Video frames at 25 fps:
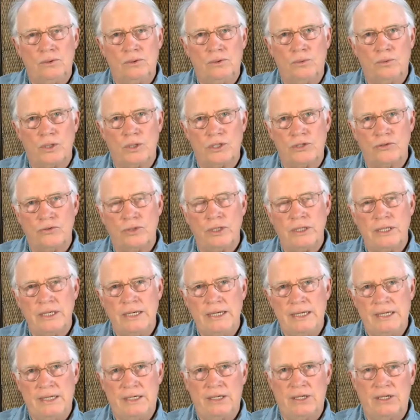What's really
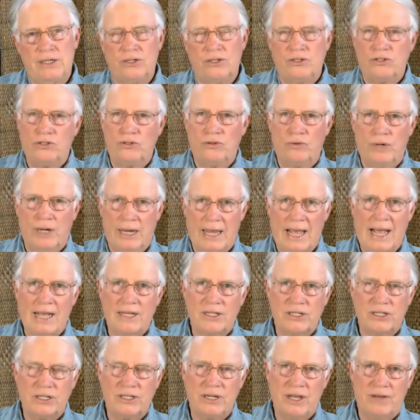needed is to
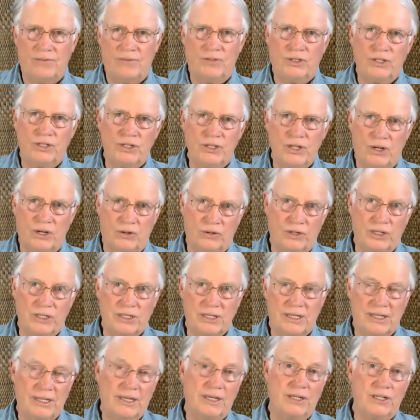relax enough to
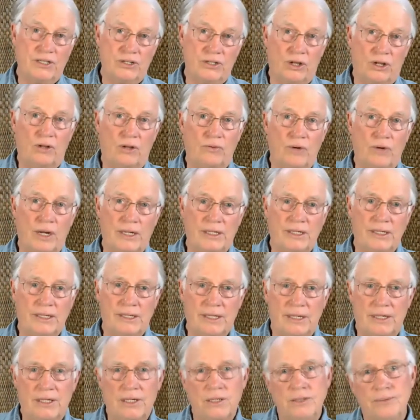notice that it's already
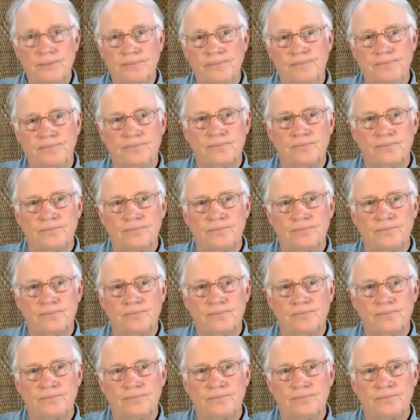there.